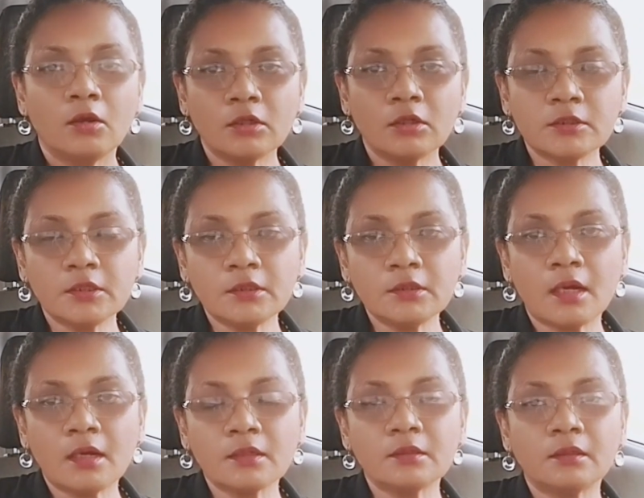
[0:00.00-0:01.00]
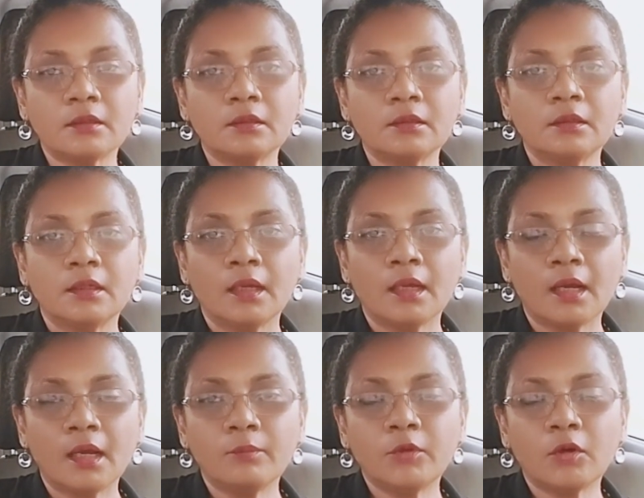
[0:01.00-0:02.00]
Go to your doctor,
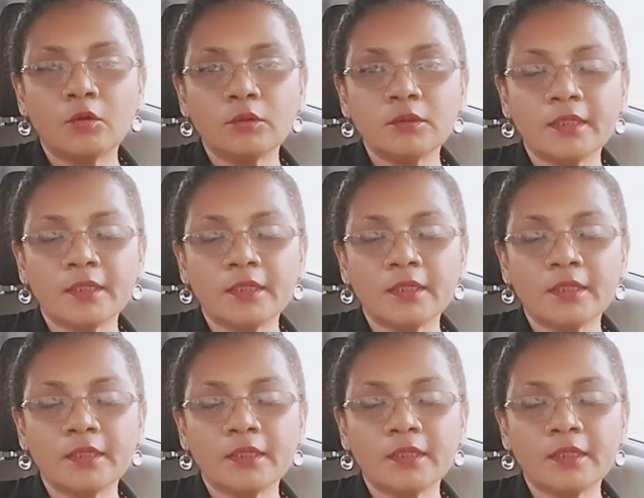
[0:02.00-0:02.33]
calm down,